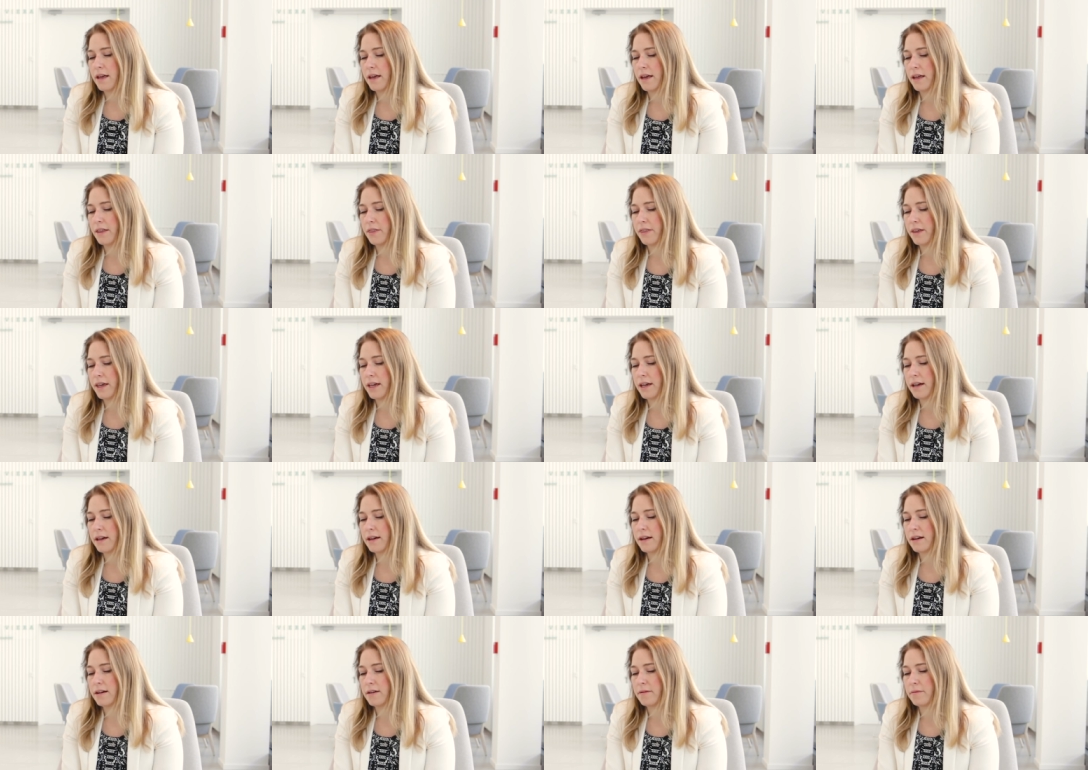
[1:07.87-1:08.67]
I
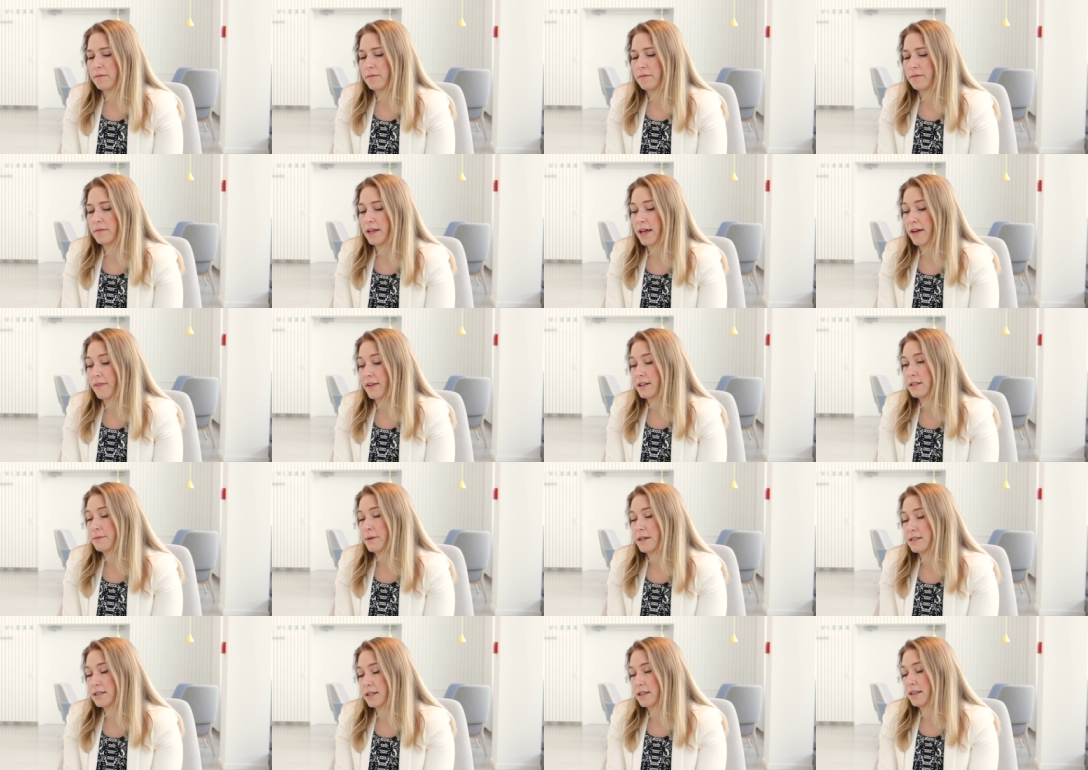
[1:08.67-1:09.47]
think, um, yeah,
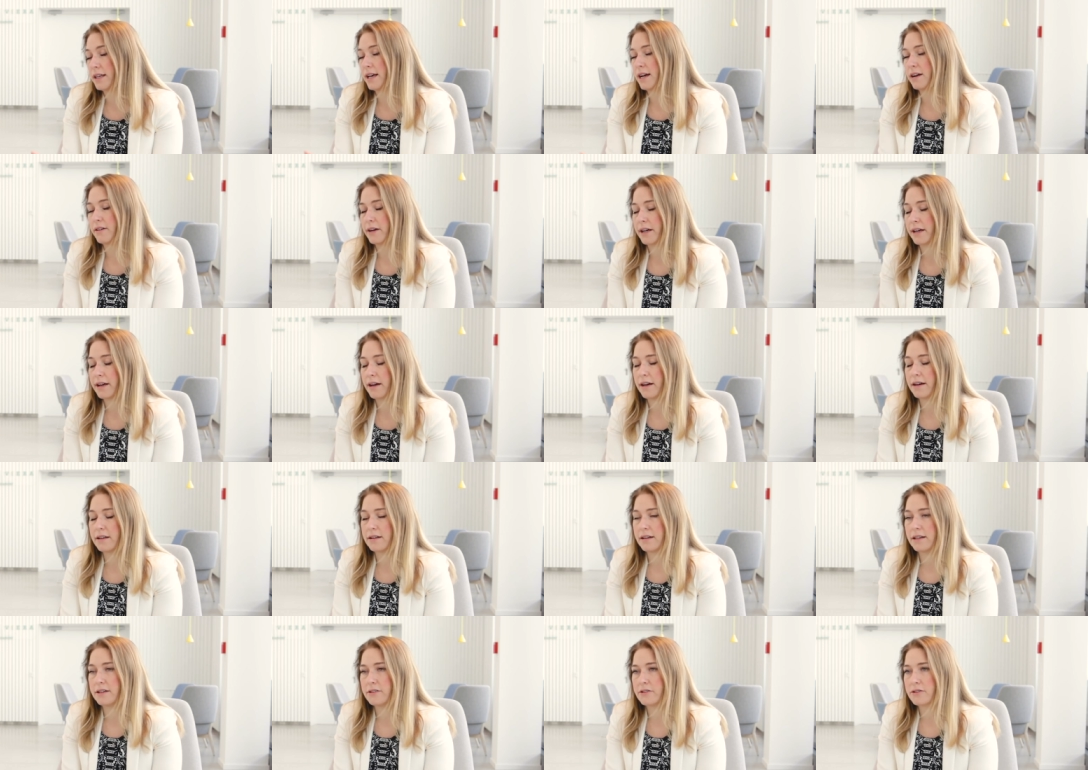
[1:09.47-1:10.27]
that's basically how I
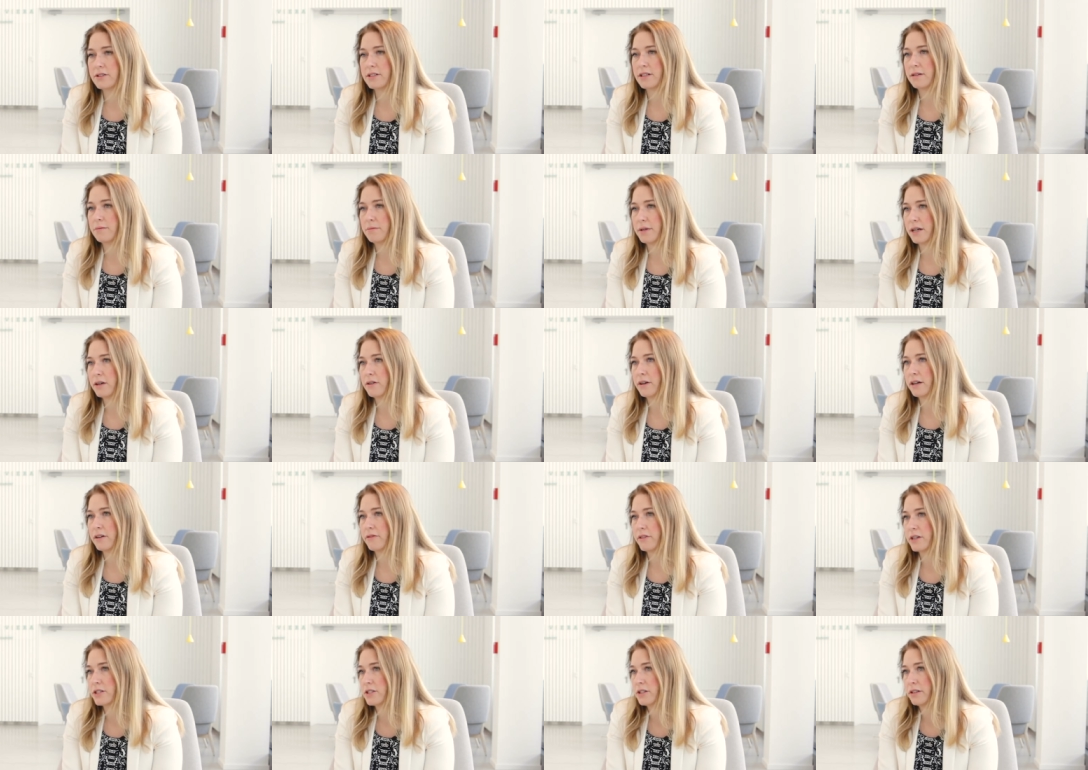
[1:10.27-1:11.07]
got interested in
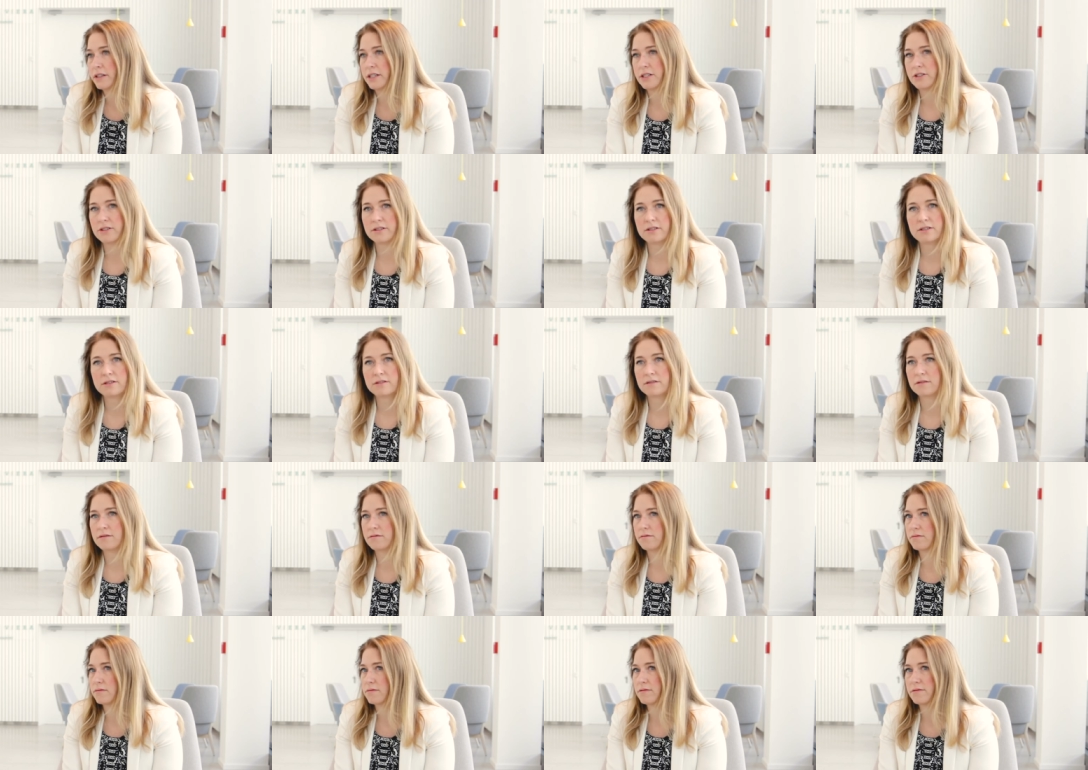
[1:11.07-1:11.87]
Bitcoin originally,
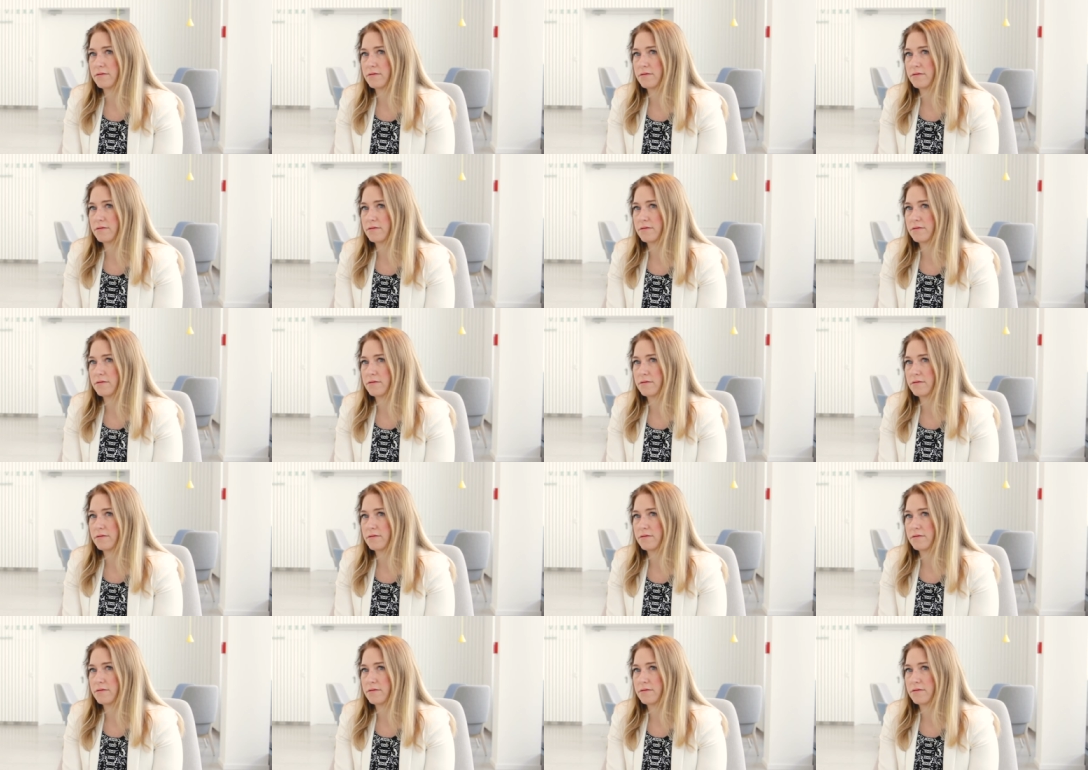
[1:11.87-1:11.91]
just